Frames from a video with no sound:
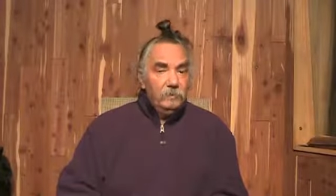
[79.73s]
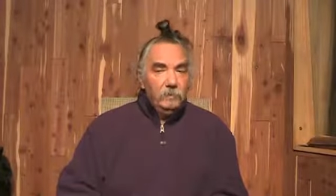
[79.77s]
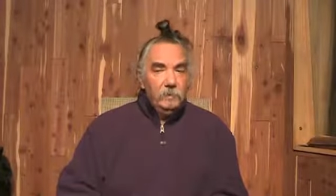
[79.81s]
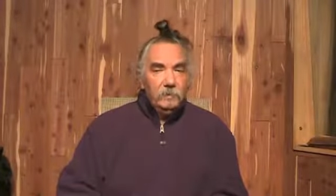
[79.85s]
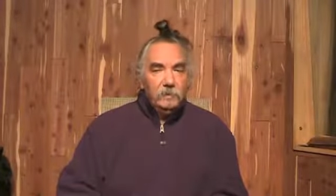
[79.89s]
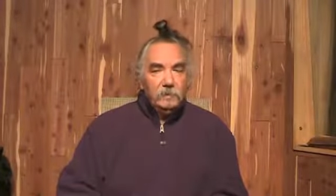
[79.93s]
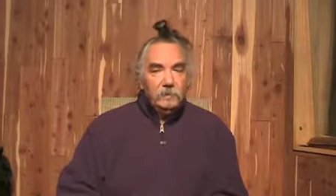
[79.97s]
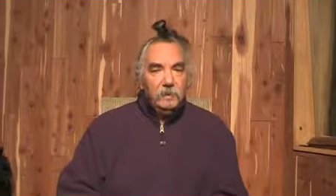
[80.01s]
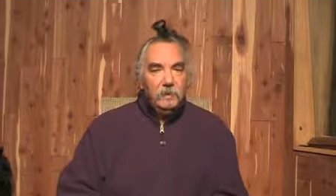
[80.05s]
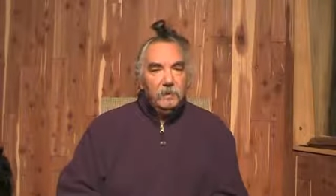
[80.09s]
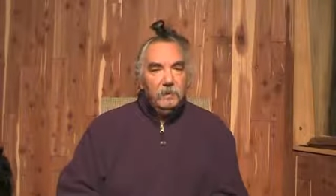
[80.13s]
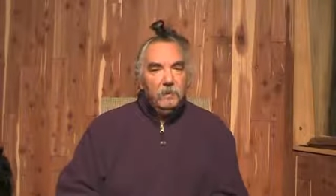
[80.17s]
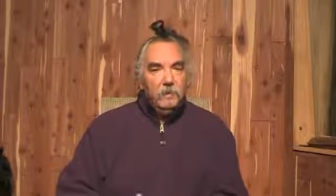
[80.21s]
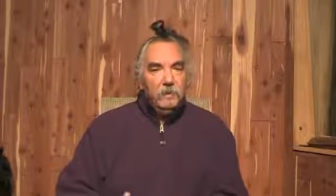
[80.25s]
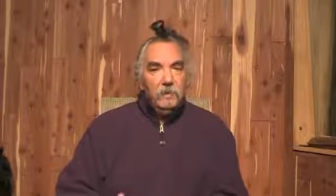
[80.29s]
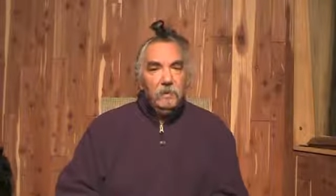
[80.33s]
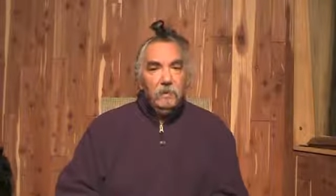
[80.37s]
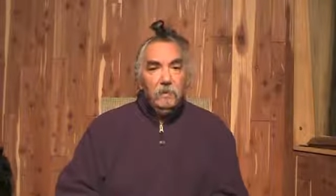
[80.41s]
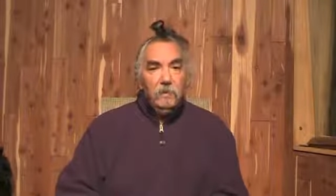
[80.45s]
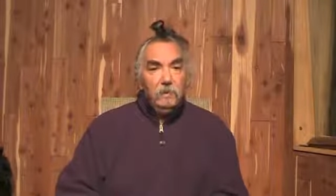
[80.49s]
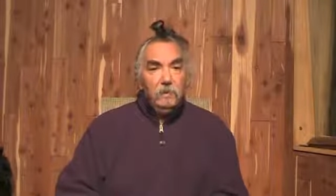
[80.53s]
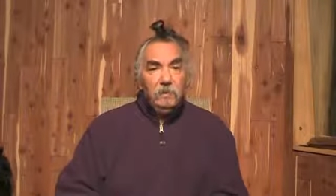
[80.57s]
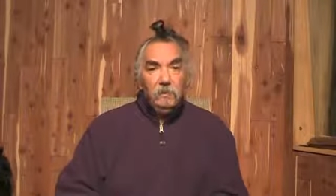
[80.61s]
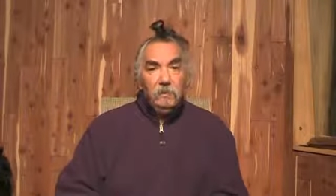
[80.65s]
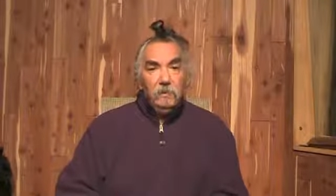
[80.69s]
we can say there,
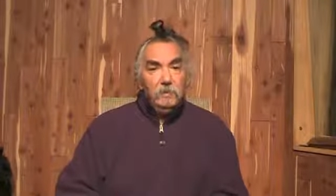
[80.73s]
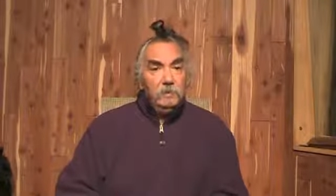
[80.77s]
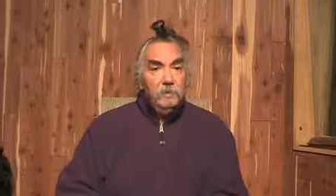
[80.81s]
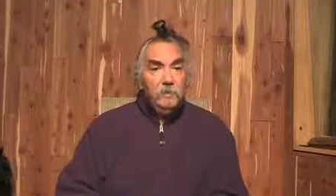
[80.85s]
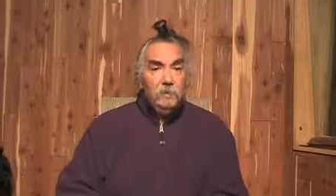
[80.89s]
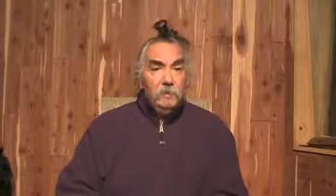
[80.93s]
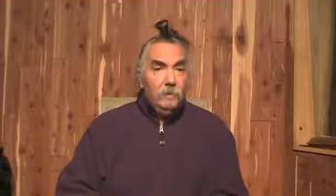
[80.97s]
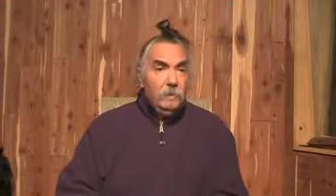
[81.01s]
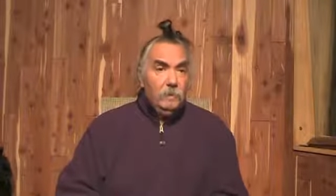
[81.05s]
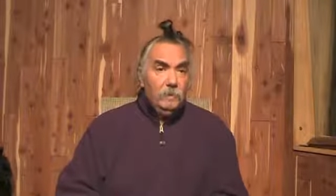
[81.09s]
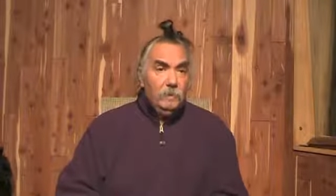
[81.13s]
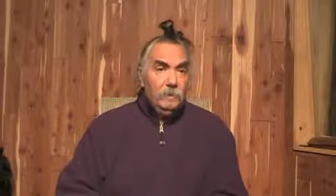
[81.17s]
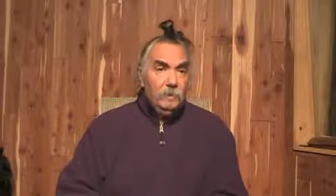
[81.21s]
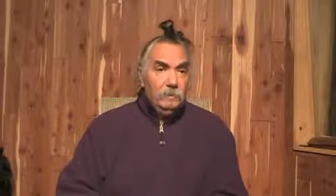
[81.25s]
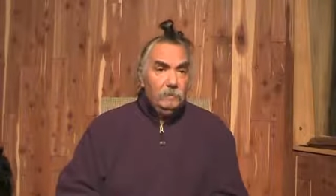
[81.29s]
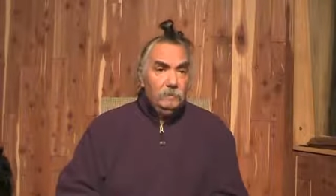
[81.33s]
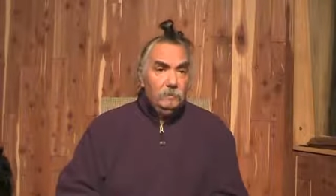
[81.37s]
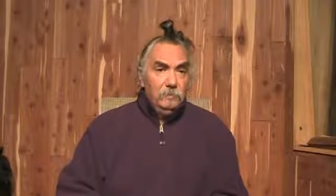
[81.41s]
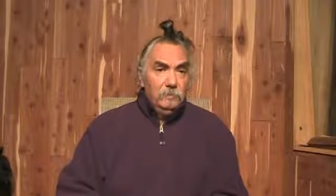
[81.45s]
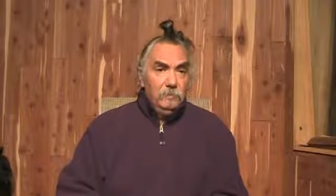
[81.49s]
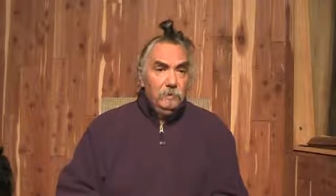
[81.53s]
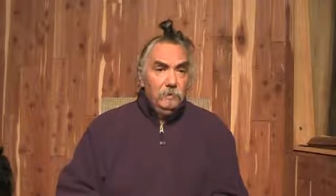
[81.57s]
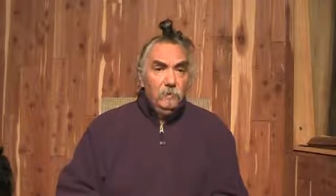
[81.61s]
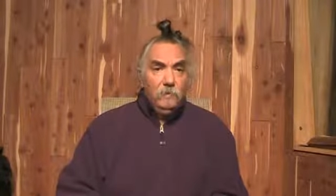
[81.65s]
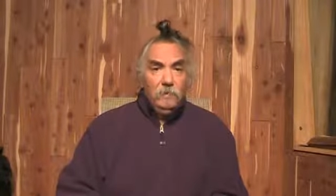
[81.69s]
are, there is no karma.
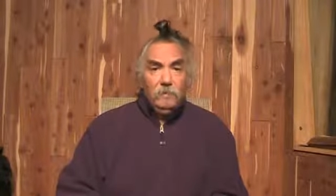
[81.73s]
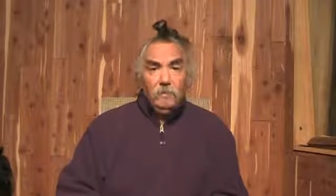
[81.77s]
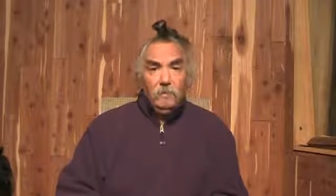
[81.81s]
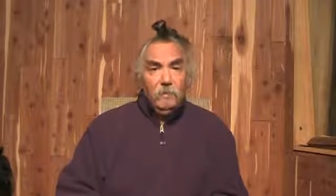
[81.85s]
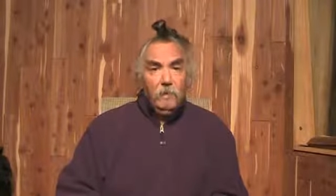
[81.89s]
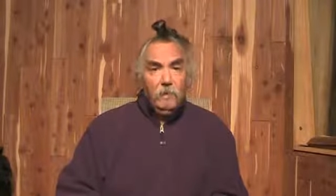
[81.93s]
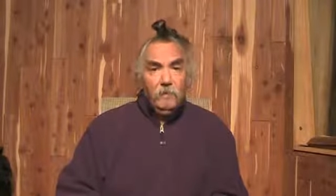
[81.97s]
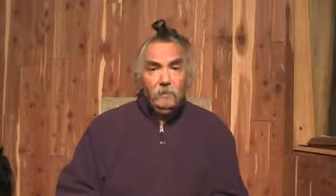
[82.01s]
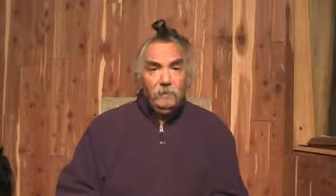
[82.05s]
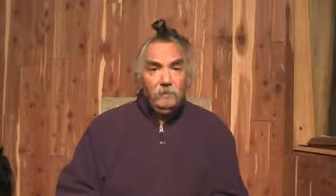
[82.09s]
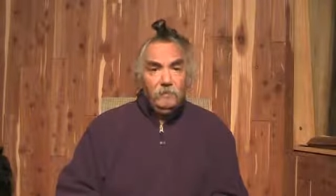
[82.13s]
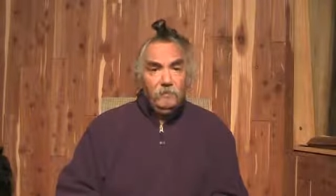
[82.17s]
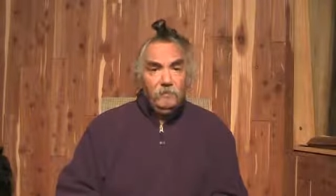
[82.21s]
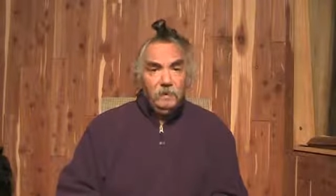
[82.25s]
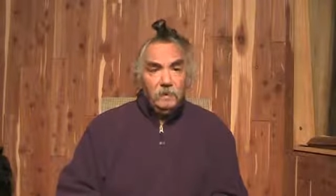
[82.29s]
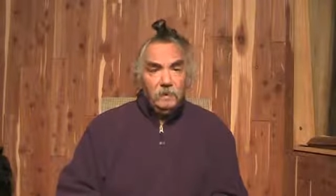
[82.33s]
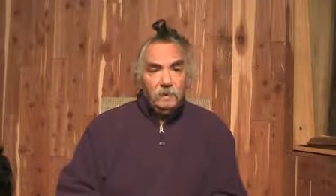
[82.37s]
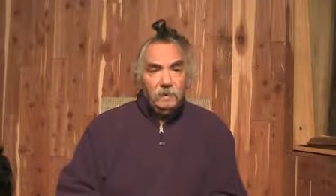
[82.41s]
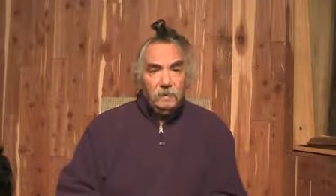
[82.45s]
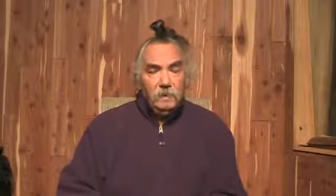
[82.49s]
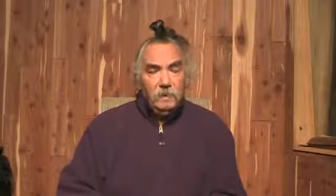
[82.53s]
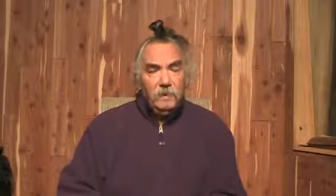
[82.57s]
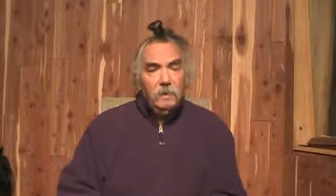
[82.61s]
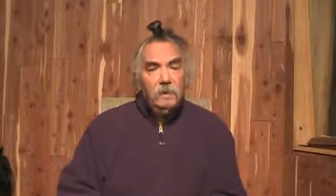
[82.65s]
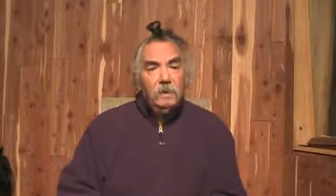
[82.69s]
There are no karmic
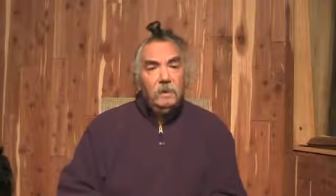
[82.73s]
effects.